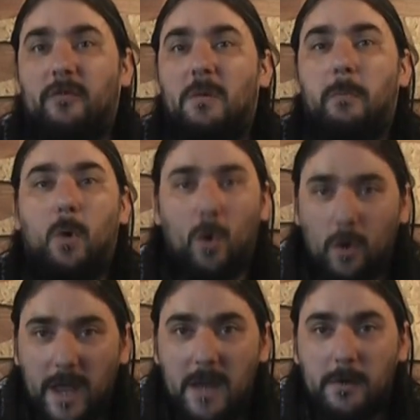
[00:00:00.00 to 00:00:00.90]
from a
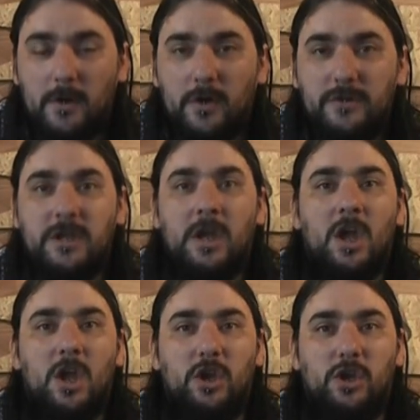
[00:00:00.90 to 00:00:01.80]
poor neighborhood.
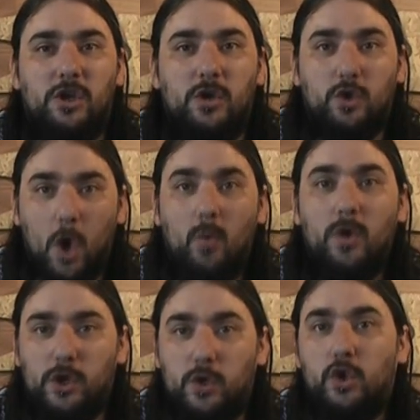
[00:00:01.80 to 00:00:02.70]
You got
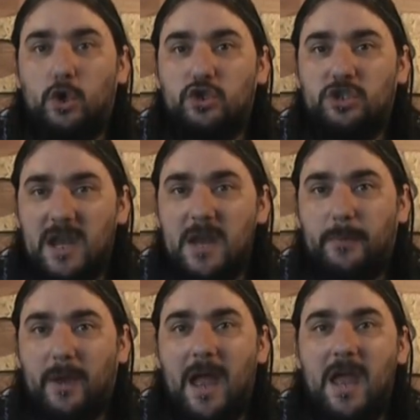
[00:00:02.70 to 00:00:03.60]
what you could cheap,
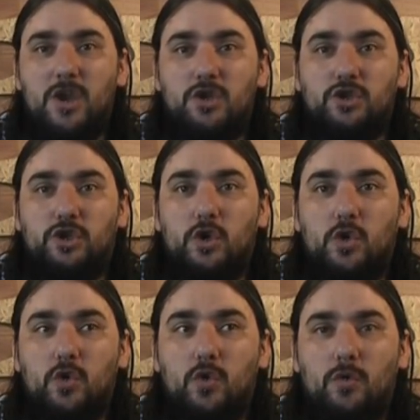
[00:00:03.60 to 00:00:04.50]
and
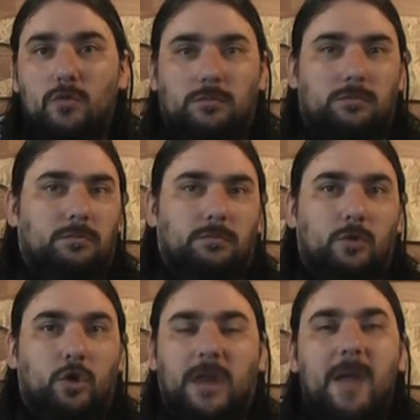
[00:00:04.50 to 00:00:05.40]
you
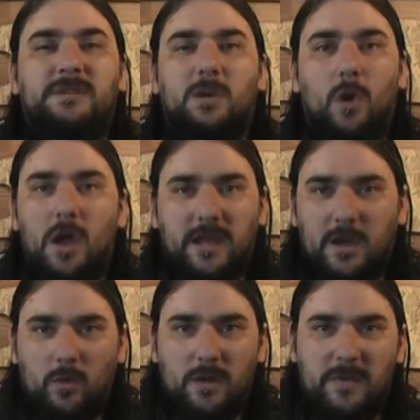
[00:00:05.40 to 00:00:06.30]
kept it
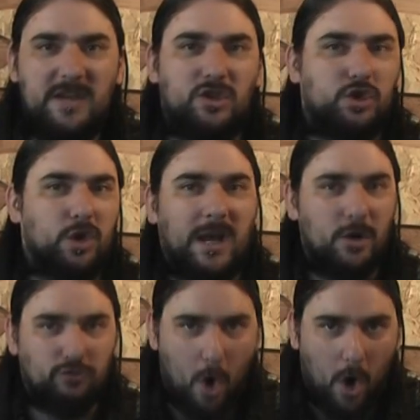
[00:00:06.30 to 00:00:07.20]
working with a piece of string
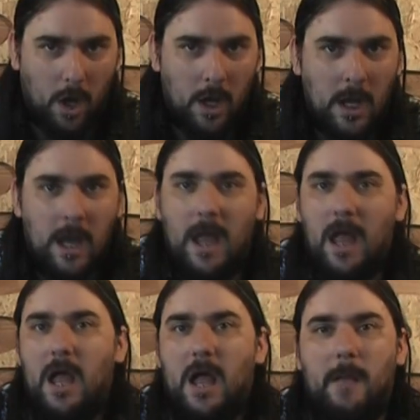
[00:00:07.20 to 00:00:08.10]
and a rock.
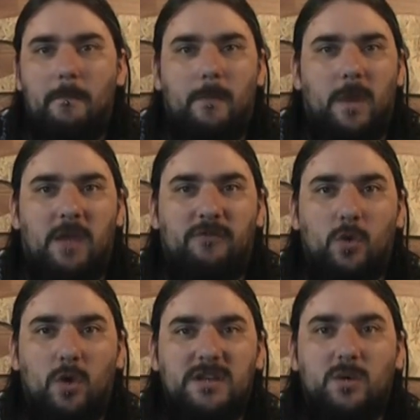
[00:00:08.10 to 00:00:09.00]
If
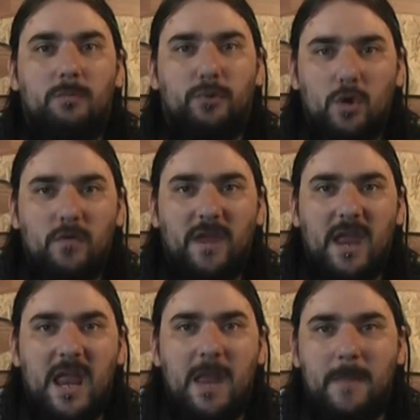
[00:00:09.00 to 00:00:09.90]
you wanted to improve
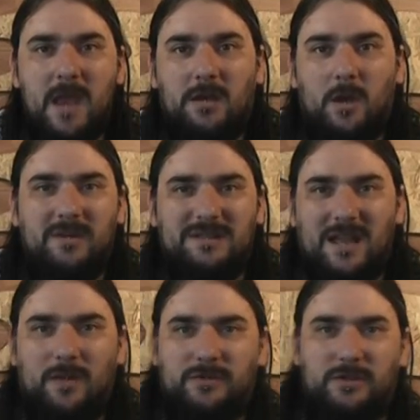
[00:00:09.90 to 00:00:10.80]
it, it meant going
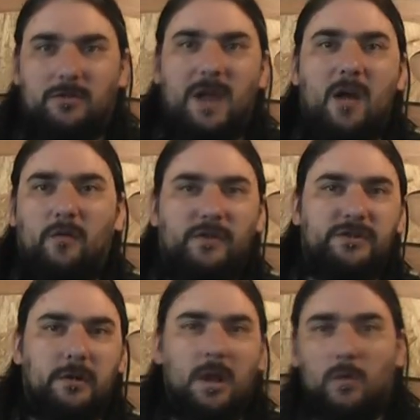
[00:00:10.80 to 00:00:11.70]
down to
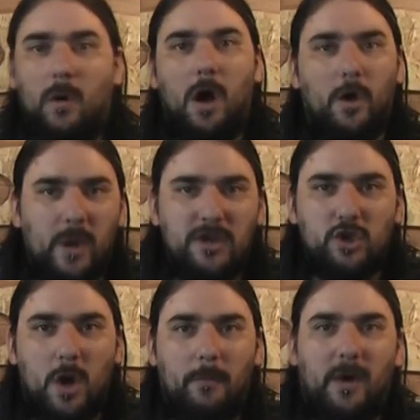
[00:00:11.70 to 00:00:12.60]
Halfords at the local hardware
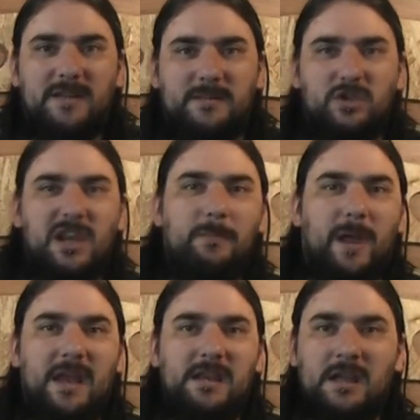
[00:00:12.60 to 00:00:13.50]
shop, buying some cheap
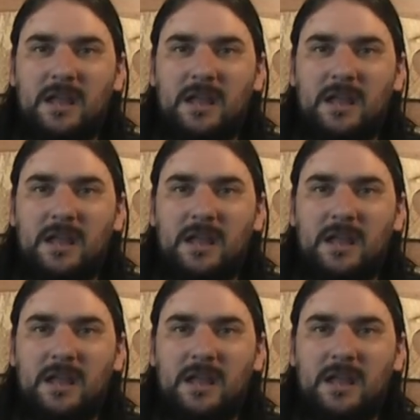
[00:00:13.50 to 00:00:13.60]
paint